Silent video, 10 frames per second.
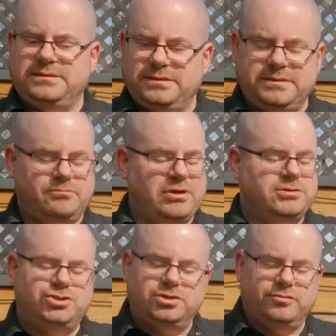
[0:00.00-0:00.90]
The, the
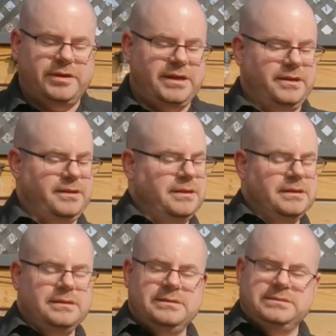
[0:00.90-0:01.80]
brown sugary
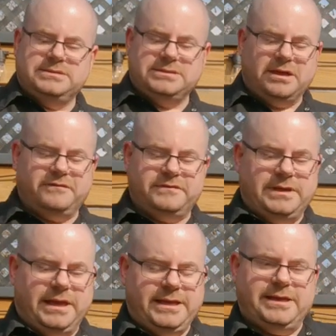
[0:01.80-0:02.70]
stuff
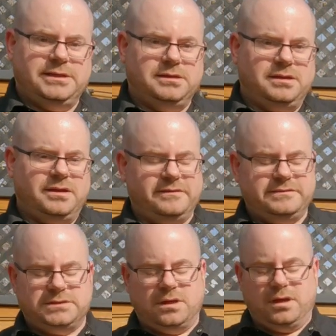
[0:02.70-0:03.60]
that I get in a lot
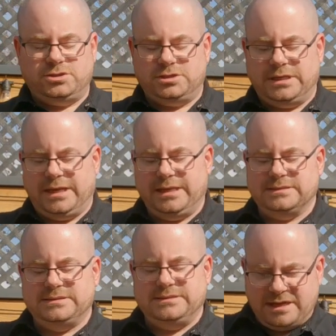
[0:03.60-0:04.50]
of scotch
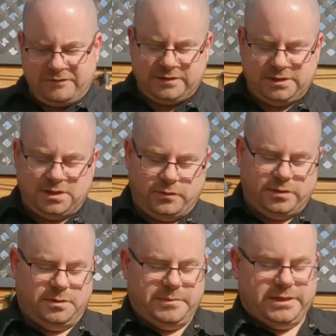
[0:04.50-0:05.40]
is definitely
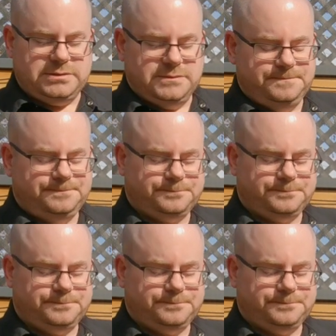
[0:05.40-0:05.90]
lower in the mix.